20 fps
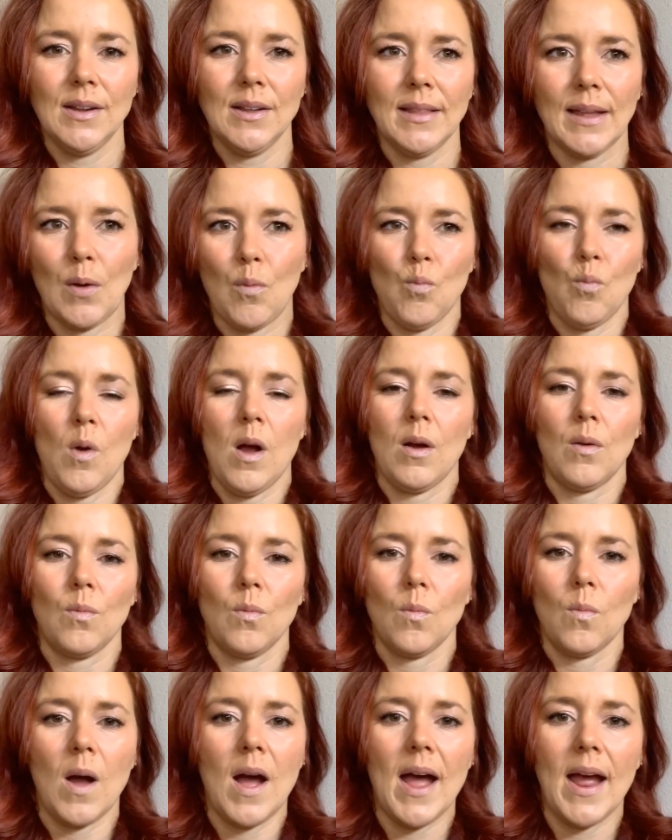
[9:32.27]
Like what,
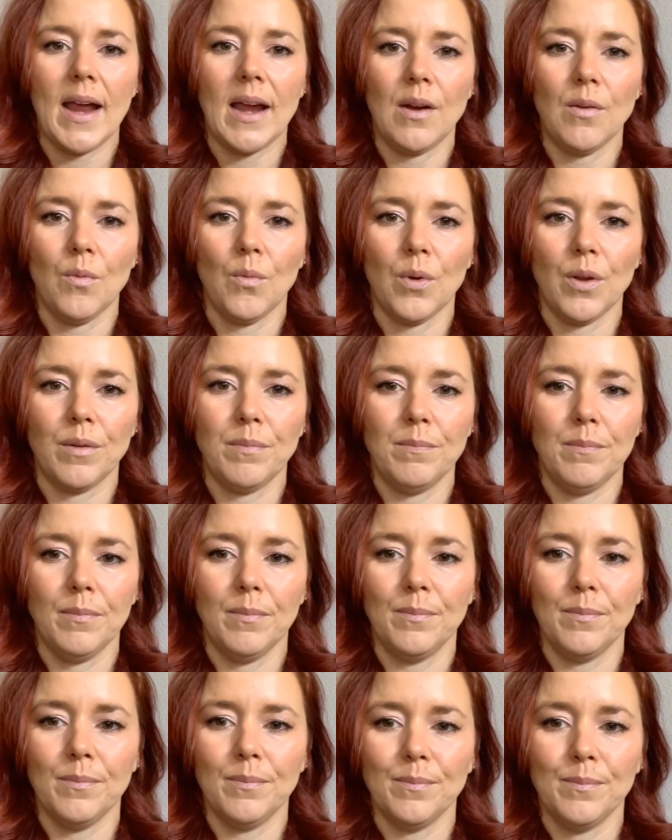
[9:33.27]
why
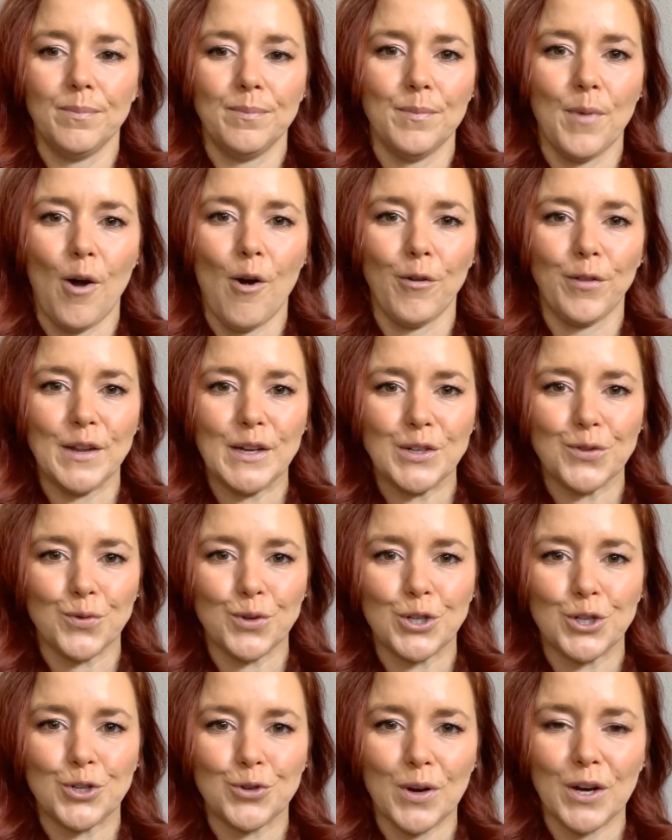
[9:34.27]
would all these
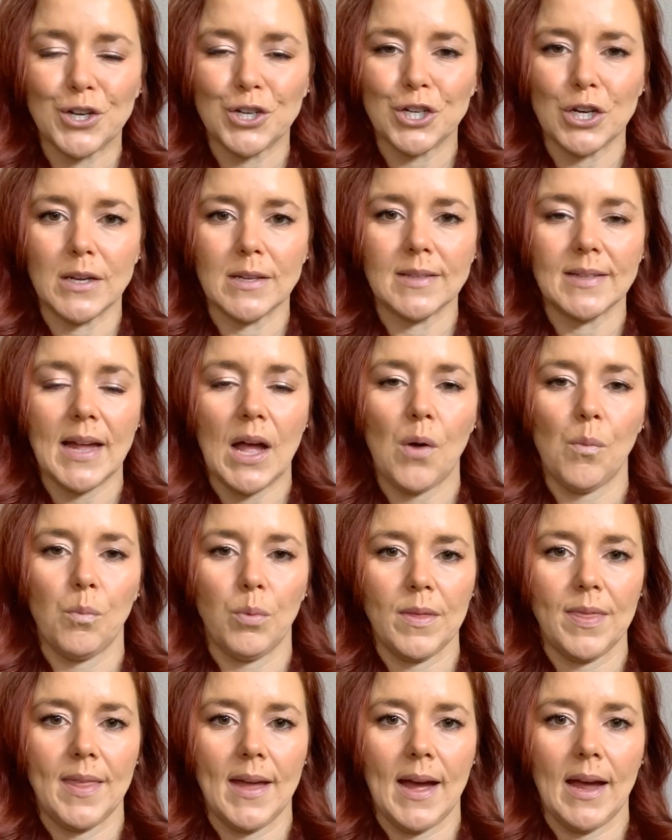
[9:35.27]
restrictions help
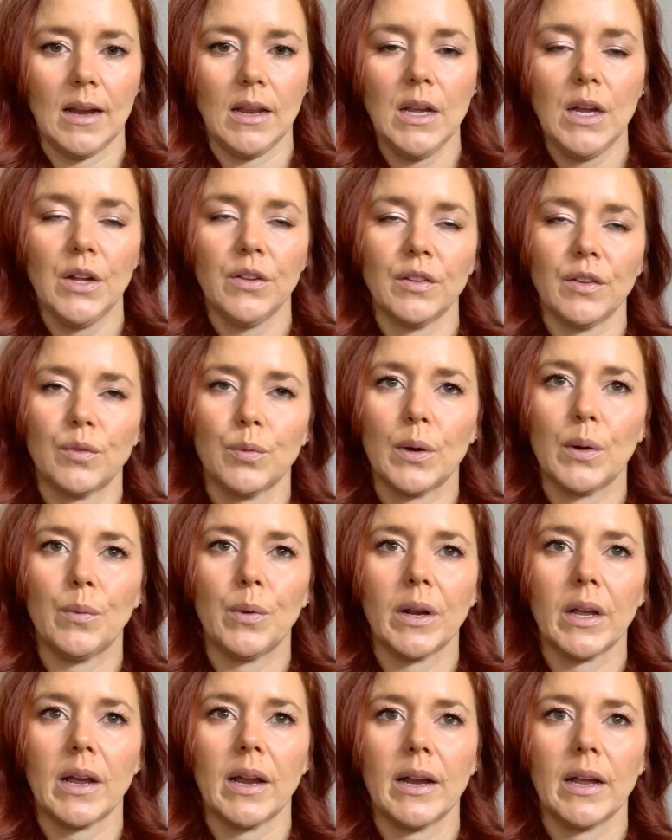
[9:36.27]
with that? So that's what I
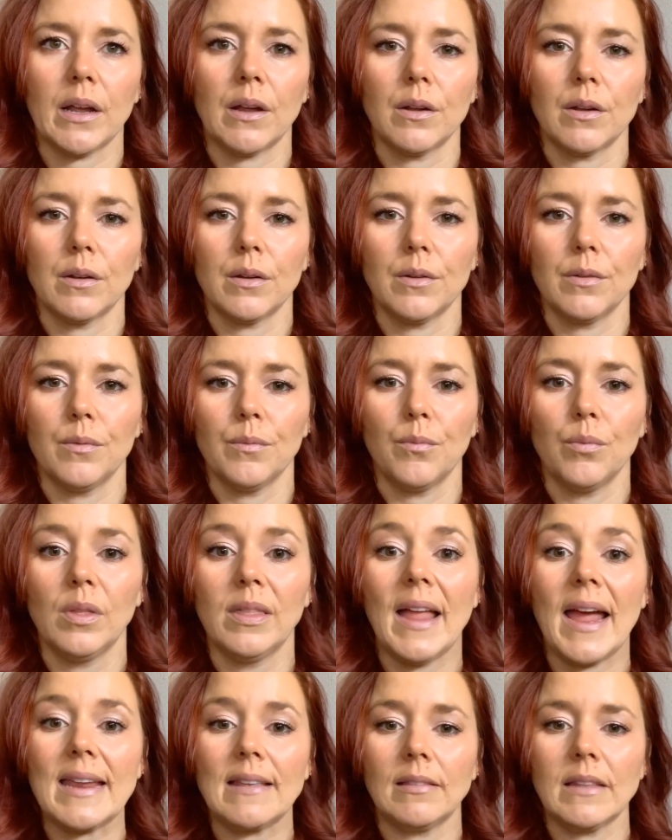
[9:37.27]
want to kind of
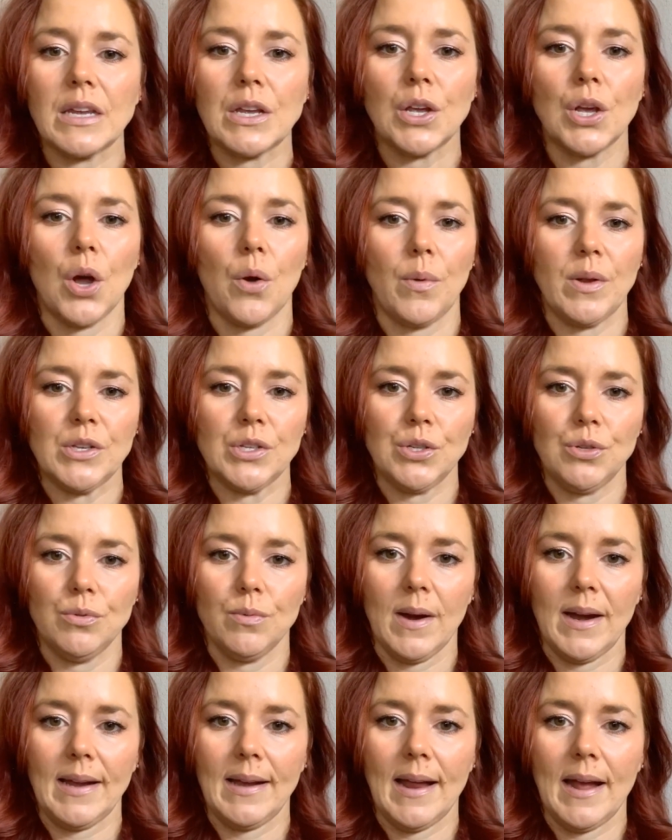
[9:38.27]
lightly go into
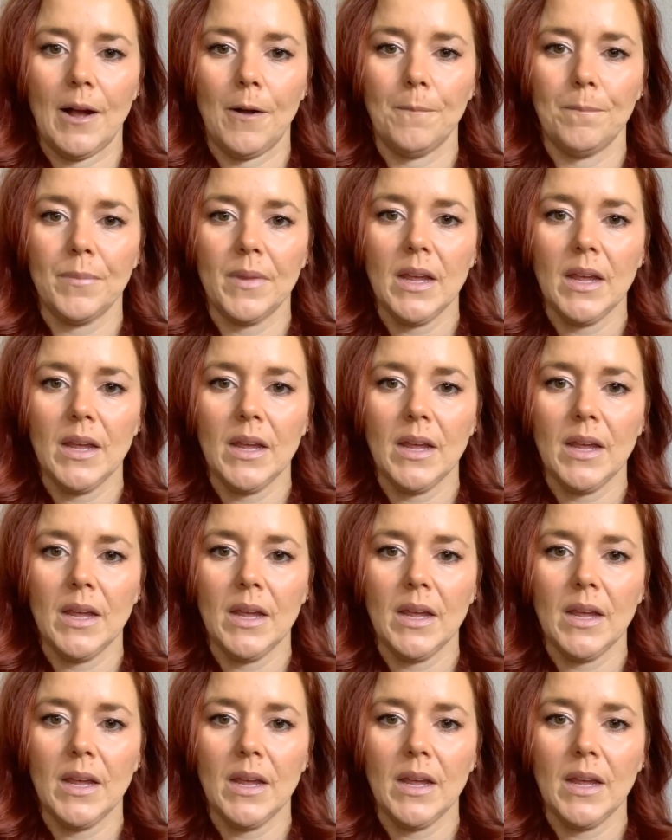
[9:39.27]
right now.